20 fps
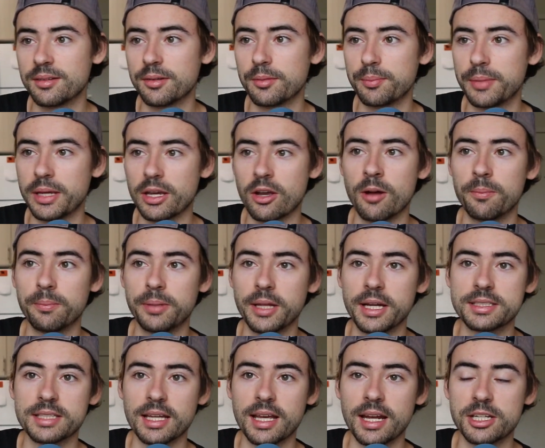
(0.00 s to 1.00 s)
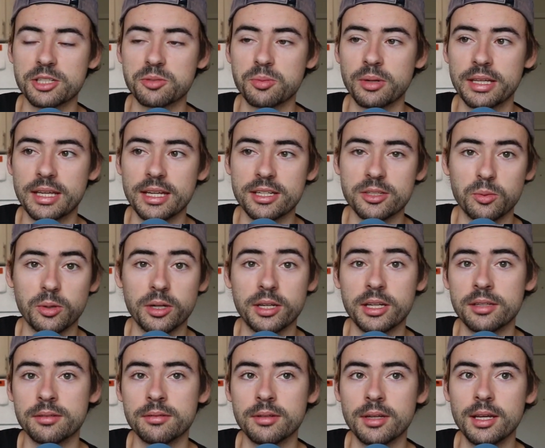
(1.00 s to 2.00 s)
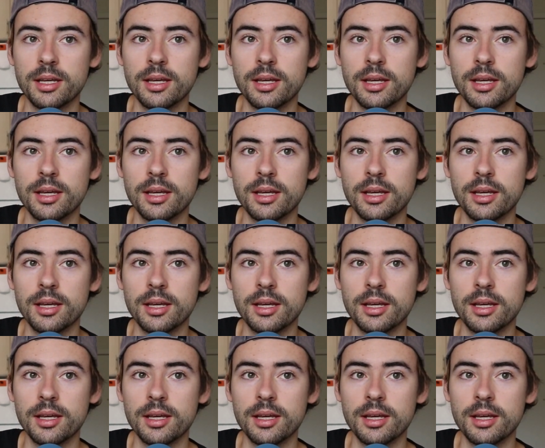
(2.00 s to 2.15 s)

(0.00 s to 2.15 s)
a bit complex. I kind of just want to get to work, and